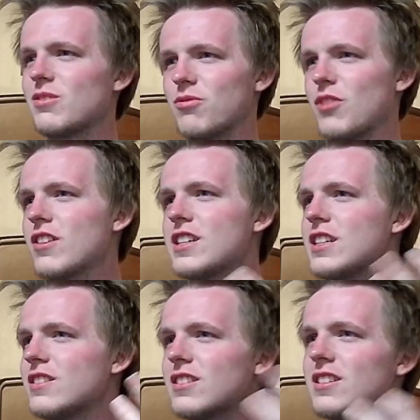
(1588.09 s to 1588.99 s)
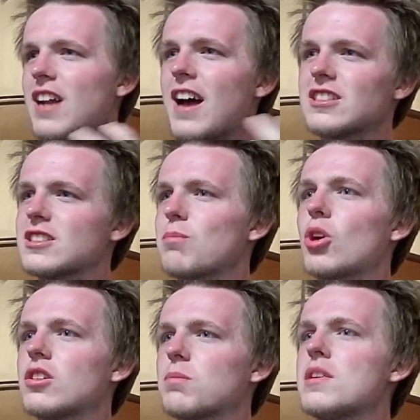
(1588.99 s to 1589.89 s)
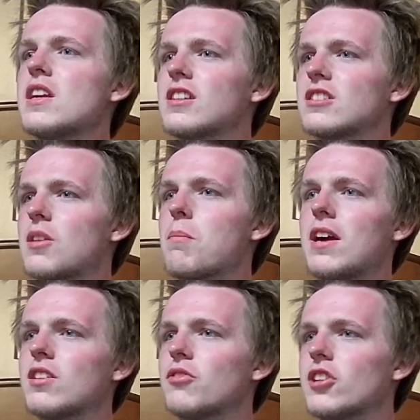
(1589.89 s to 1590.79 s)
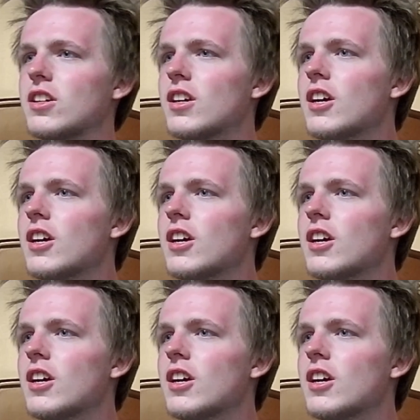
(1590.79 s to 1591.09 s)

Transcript: very not smart beings comparatively,